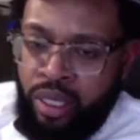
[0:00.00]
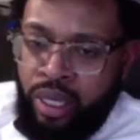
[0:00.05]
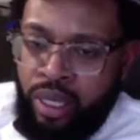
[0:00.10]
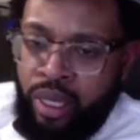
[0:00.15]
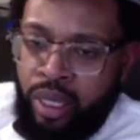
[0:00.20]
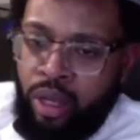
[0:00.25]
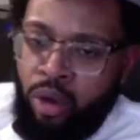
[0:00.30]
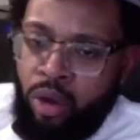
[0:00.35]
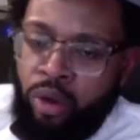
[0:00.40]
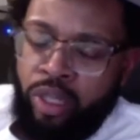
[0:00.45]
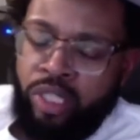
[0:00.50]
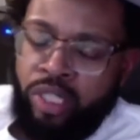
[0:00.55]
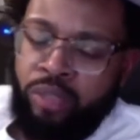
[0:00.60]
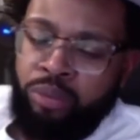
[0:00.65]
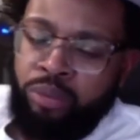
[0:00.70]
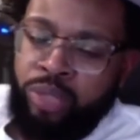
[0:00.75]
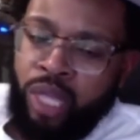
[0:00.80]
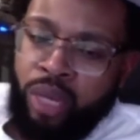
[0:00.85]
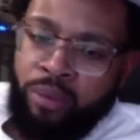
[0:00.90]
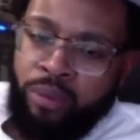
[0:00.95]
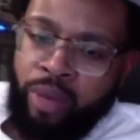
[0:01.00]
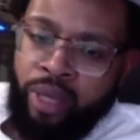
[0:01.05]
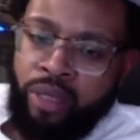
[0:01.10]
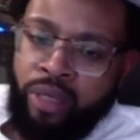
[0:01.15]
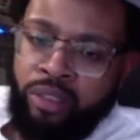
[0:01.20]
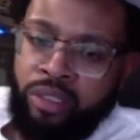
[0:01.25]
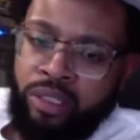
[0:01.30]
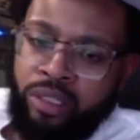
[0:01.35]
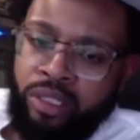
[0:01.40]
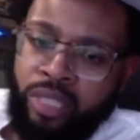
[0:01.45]
and go get some
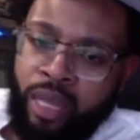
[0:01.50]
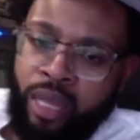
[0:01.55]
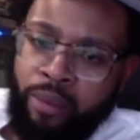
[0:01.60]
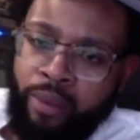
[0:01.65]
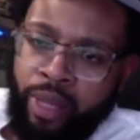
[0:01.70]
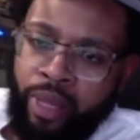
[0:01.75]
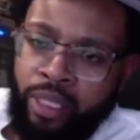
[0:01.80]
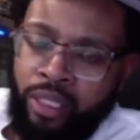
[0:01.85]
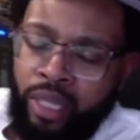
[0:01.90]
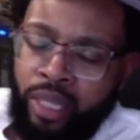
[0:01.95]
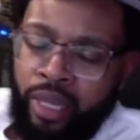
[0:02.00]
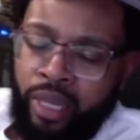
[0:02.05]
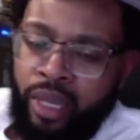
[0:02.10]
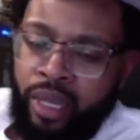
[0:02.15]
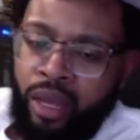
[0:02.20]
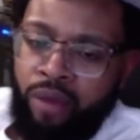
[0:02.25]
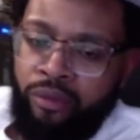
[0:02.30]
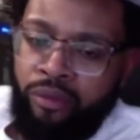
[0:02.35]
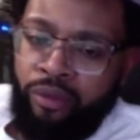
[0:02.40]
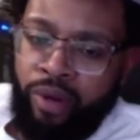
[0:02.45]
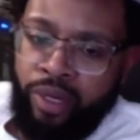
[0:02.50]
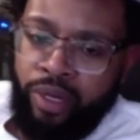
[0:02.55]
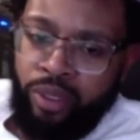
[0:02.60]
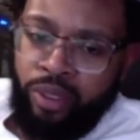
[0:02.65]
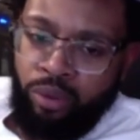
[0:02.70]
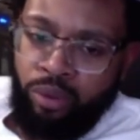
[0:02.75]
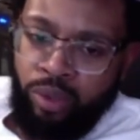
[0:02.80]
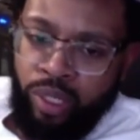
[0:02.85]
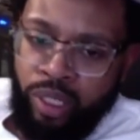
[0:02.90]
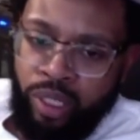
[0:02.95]
playmakers and stop acting like y'all afraid to
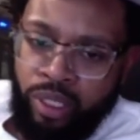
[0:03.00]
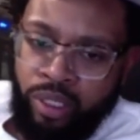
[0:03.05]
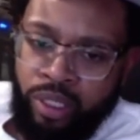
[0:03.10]
win.